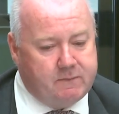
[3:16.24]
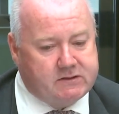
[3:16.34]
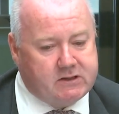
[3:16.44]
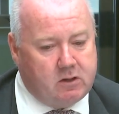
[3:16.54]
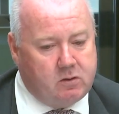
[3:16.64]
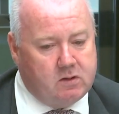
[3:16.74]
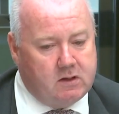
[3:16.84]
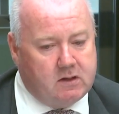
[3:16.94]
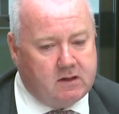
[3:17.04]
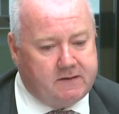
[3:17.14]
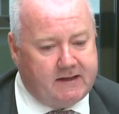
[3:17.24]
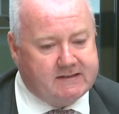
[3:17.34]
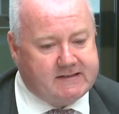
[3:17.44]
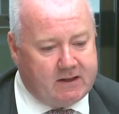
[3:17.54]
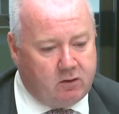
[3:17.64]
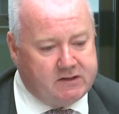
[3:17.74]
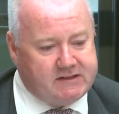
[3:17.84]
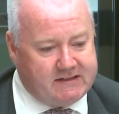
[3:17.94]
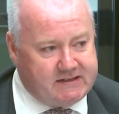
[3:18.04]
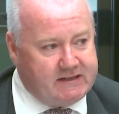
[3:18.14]
So I think
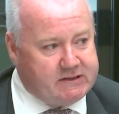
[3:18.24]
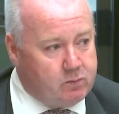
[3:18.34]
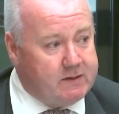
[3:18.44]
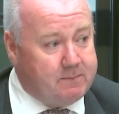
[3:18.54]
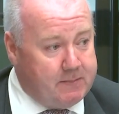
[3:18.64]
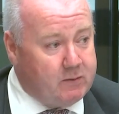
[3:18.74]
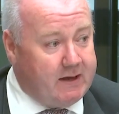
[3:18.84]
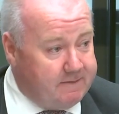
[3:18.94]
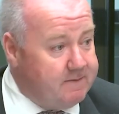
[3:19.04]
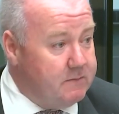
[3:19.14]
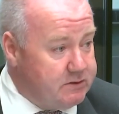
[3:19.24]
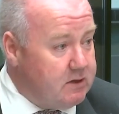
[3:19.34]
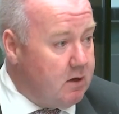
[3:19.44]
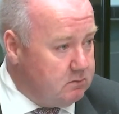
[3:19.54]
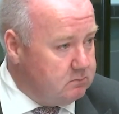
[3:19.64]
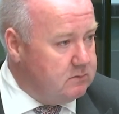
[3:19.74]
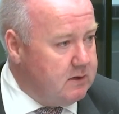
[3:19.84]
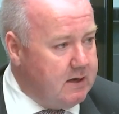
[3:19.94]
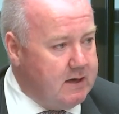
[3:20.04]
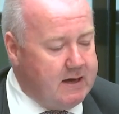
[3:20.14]
technology is easier when you build it in from the start.
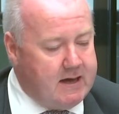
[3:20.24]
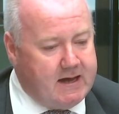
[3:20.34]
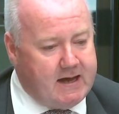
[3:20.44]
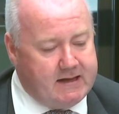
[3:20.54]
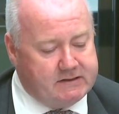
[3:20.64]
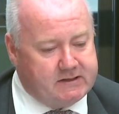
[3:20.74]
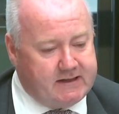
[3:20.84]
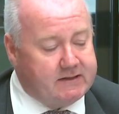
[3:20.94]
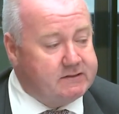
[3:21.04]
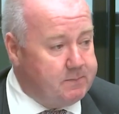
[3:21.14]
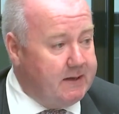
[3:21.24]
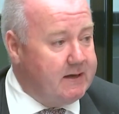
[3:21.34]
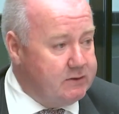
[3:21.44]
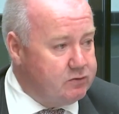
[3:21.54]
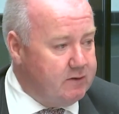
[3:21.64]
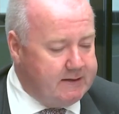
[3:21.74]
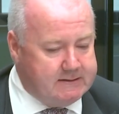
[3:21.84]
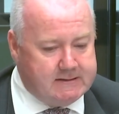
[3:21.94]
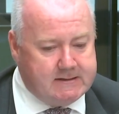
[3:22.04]
And so that's a big constraint.